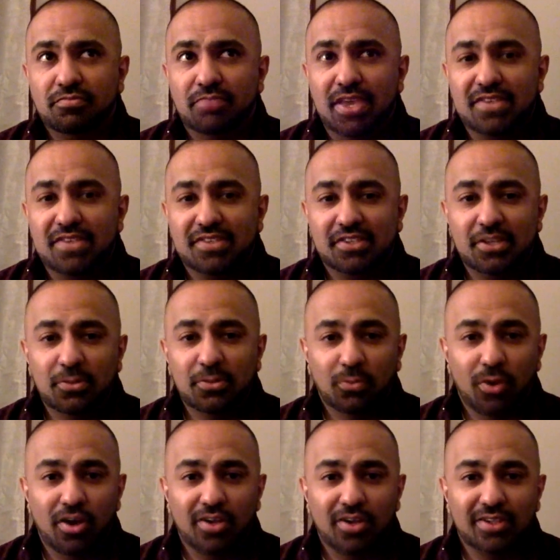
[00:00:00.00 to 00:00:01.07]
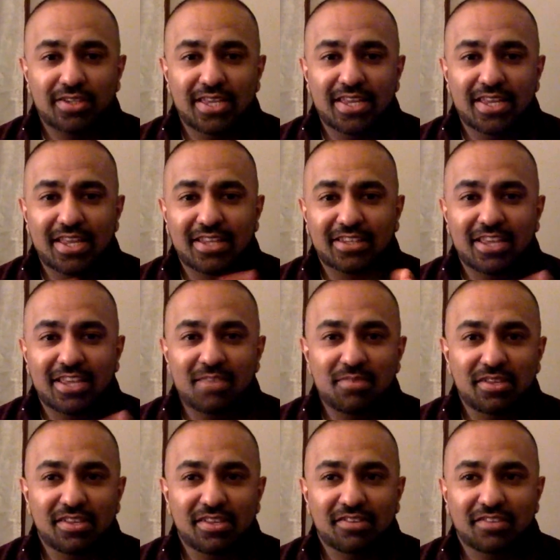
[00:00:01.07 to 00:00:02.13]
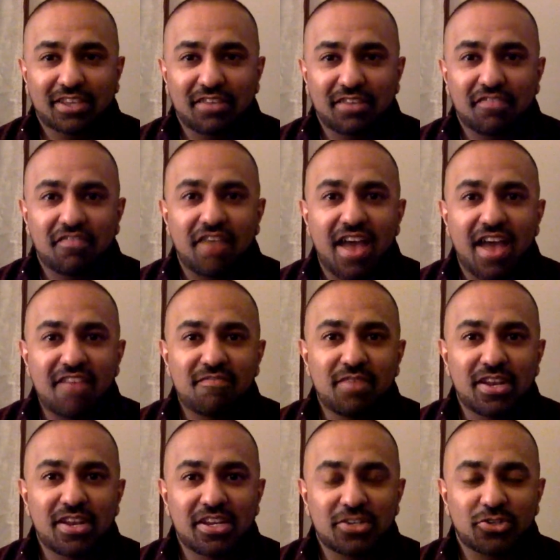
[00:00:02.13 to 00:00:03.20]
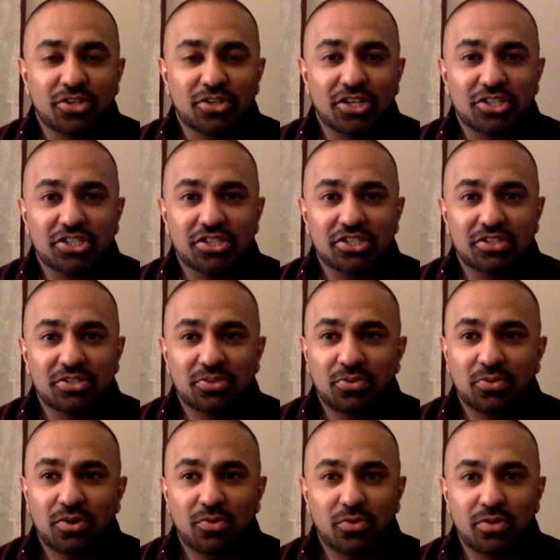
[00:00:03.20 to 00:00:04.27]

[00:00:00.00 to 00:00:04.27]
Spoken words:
basically walked in and gave me like a 5 minute introduction to what